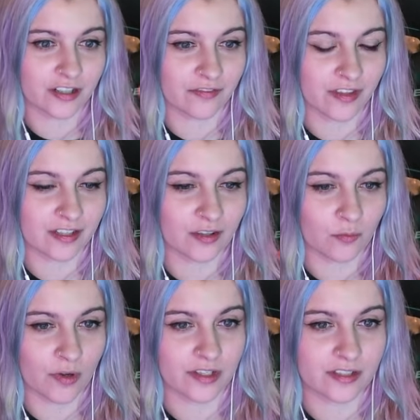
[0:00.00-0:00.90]
of like the
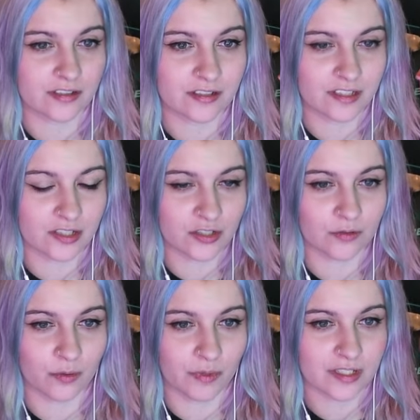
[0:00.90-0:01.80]
1 to 2
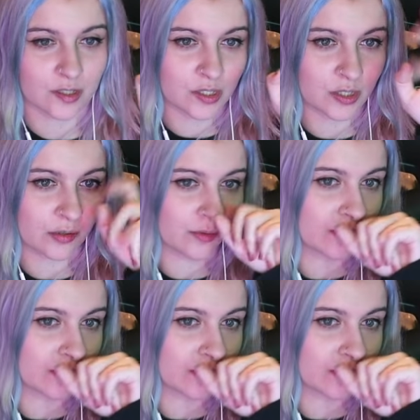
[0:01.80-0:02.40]
to 1 to 2.